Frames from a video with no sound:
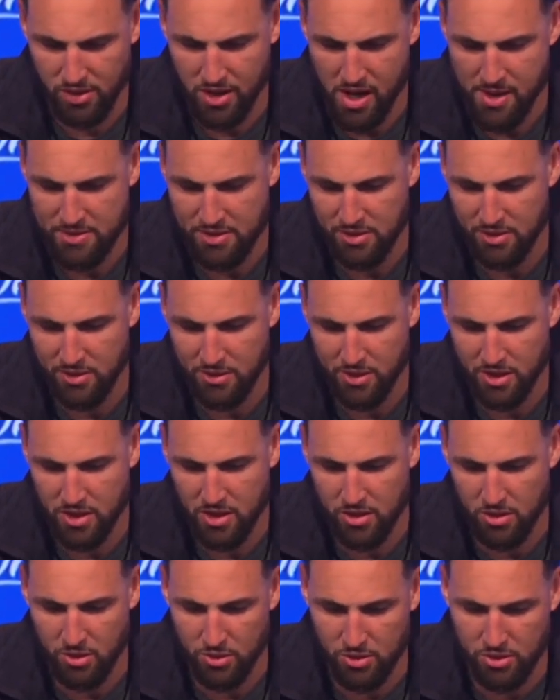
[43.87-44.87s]
Absolutely
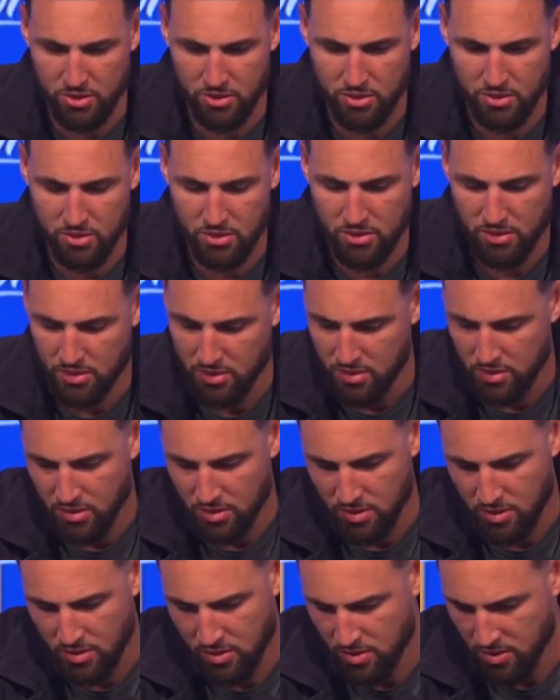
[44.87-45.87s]
huge.
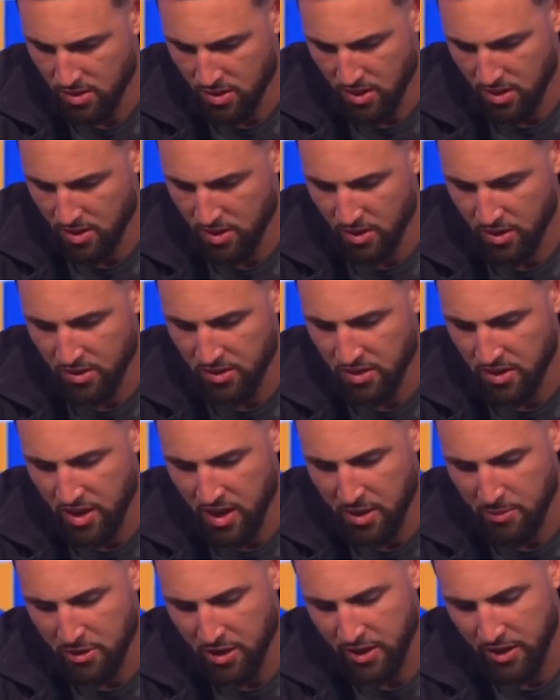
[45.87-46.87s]
He earned a
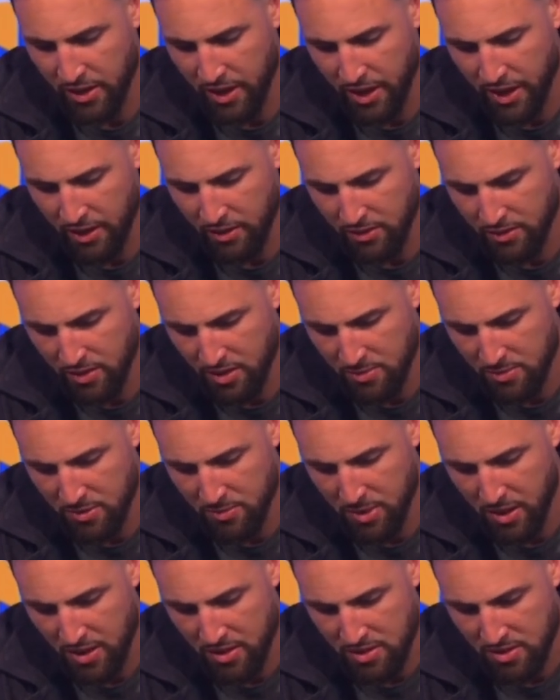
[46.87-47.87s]
game like that. He's
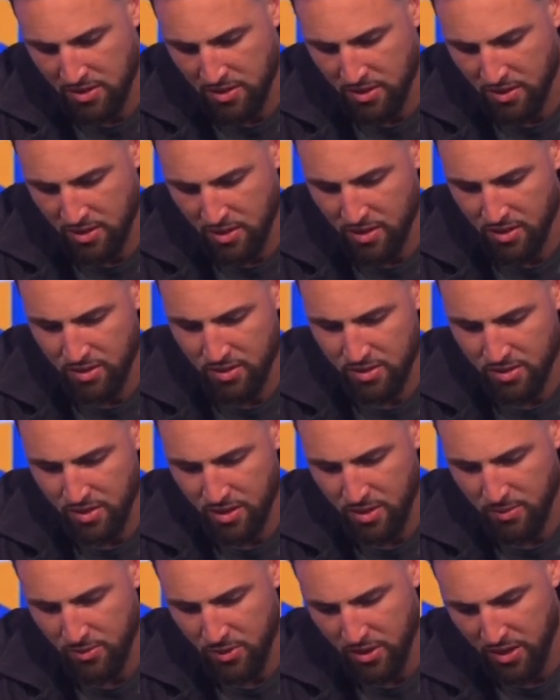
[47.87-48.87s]
been patient all year,
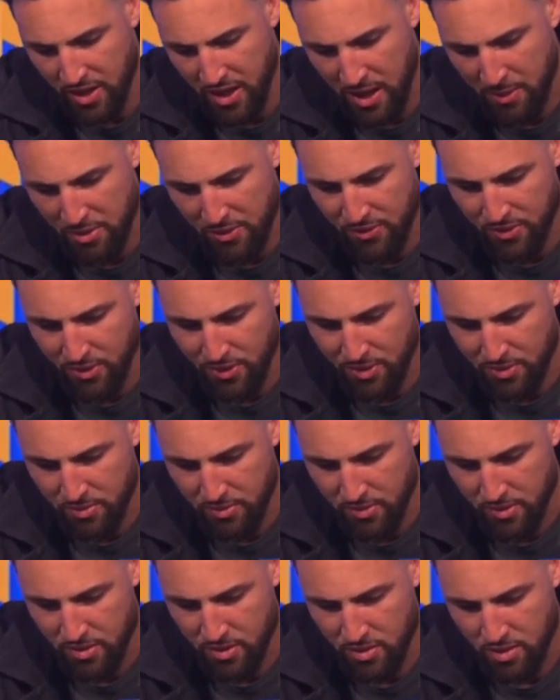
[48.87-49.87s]
so I'm really happy for him.